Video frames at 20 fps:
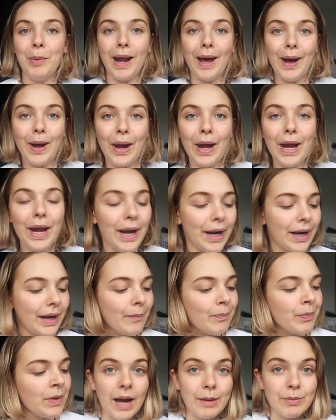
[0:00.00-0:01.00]
Like,
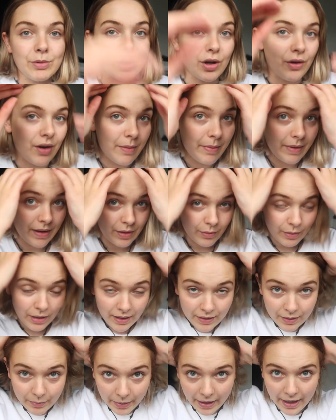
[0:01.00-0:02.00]
I'm sorry, by the
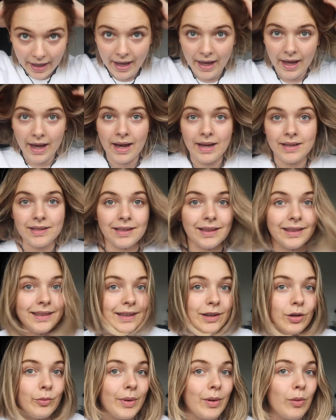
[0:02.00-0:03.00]
way, that my hair is a
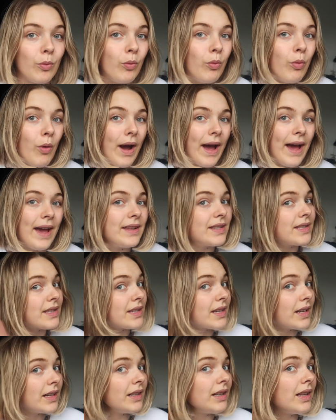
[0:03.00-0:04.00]
little bit wet
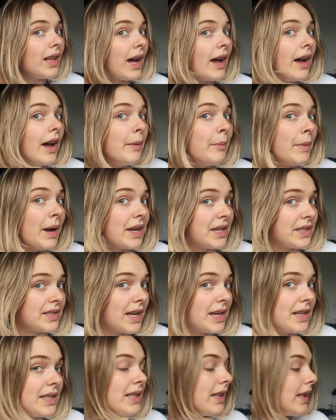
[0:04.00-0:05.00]
still. Um, I
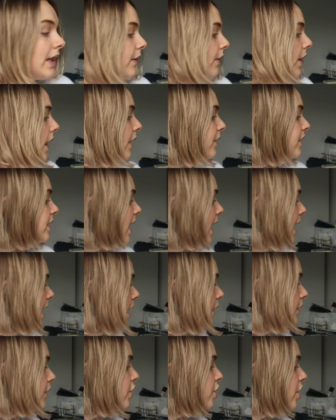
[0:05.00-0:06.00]
decided to leave it after getting it
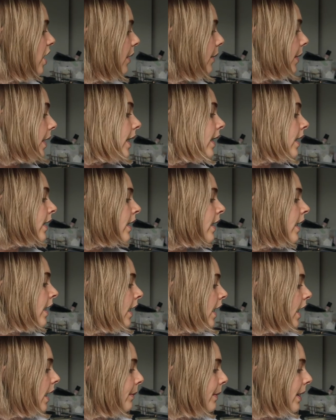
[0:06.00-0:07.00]
out of the shower.
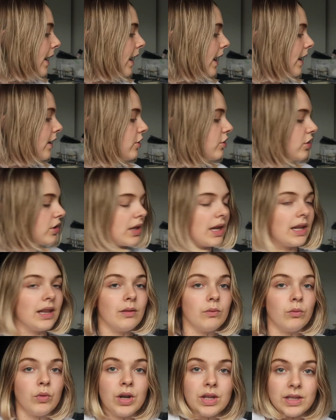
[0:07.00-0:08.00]
Um, I kind of just like
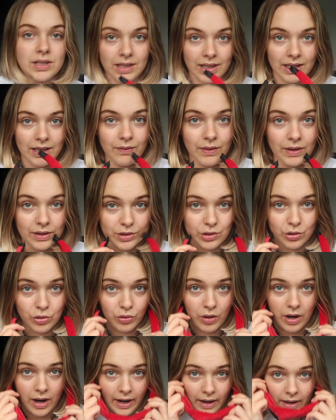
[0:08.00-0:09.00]
wanted to leave it to
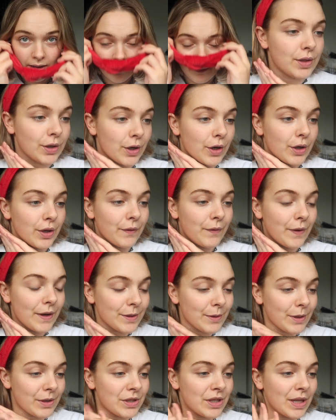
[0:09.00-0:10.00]
dry. So the
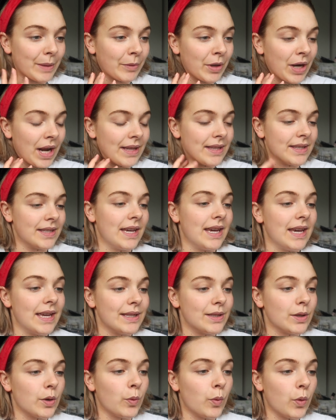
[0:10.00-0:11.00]
first question that I'm going to answer
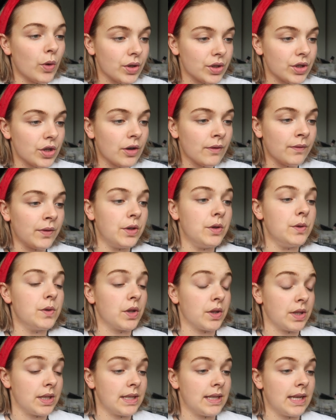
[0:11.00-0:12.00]
is, what's your views
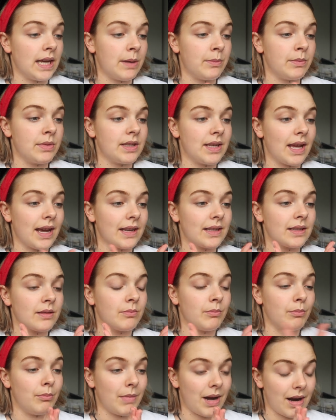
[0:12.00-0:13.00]
on same-sex
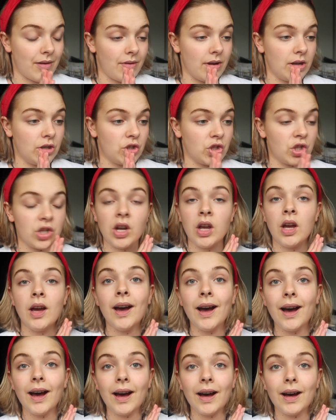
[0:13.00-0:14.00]
marriage?
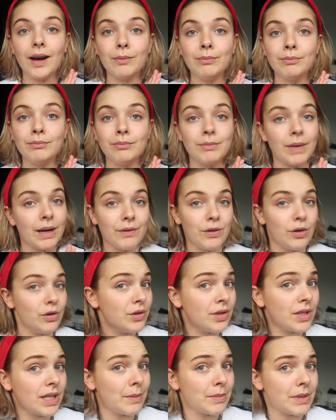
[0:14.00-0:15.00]
Um, my views
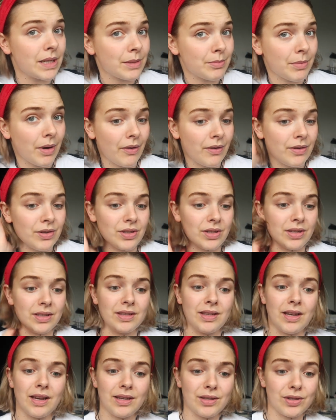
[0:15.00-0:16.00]
on same-sex marriage
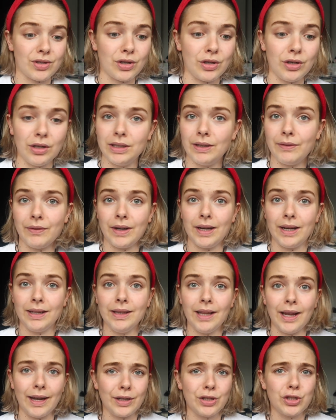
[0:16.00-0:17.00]
is that it's totally
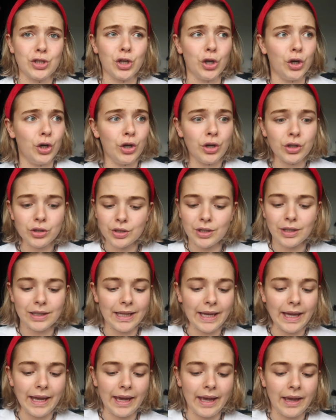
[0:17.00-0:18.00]
fine. Like,
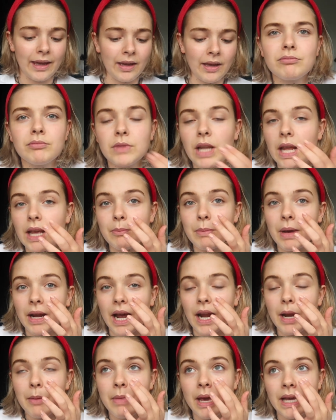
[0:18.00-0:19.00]
totally. It
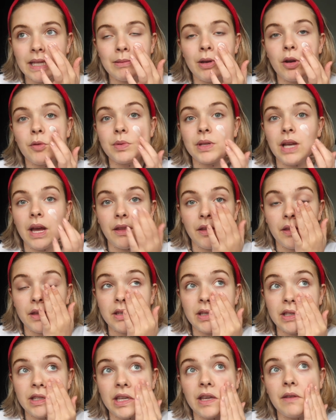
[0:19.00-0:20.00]
kind of makes me upset that
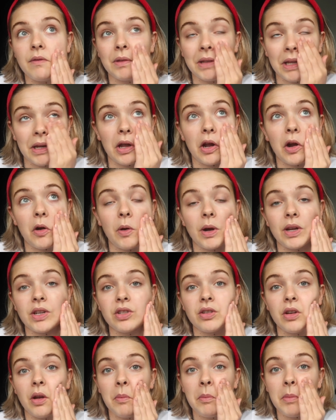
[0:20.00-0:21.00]
this is even like a
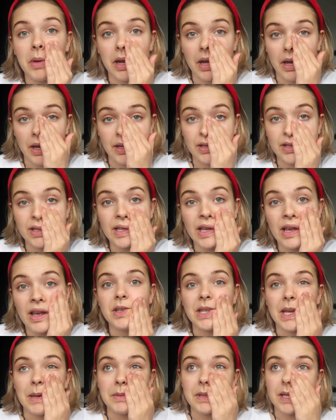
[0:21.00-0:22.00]
question, because
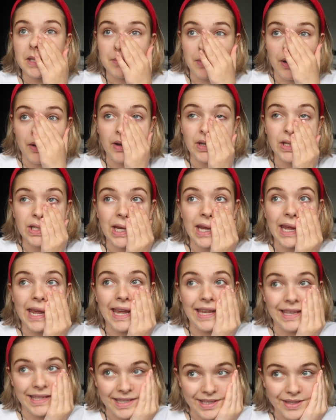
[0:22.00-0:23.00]
same-sex marriage
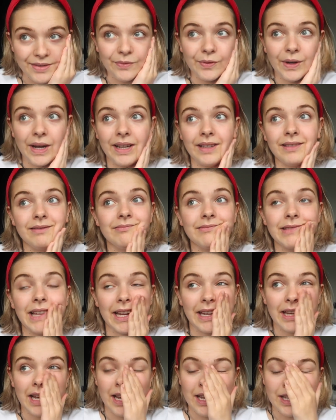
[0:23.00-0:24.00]
is fine.
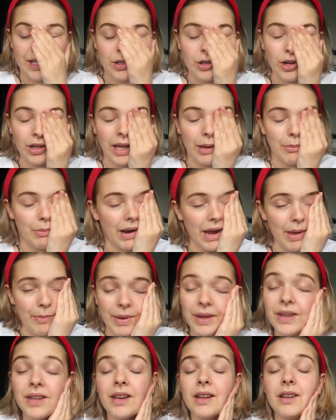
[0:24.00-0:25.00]
Like, it's not like my
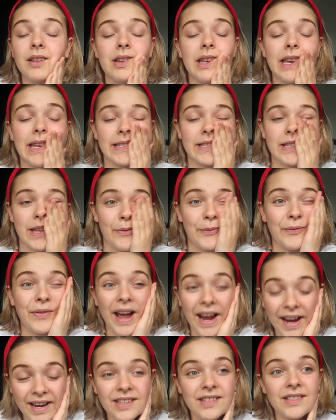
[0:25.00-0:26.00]
opinion, it's a
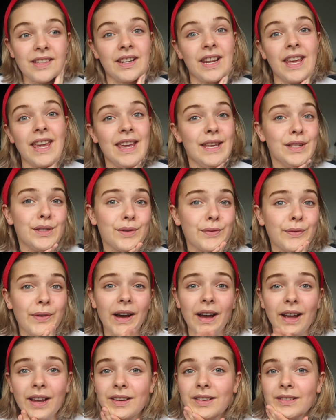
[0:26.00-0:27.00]
fact that it is
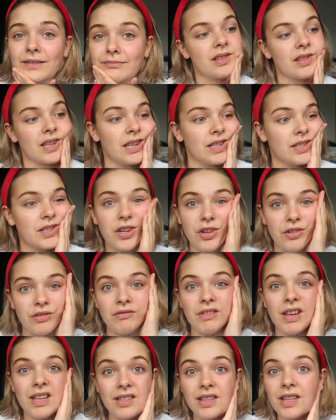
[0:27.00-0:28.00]
fine. It's, it's good.
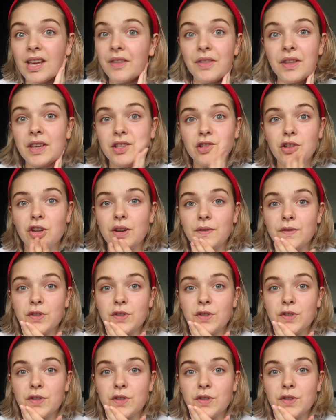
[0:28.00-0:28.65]
It's the, I think it's good.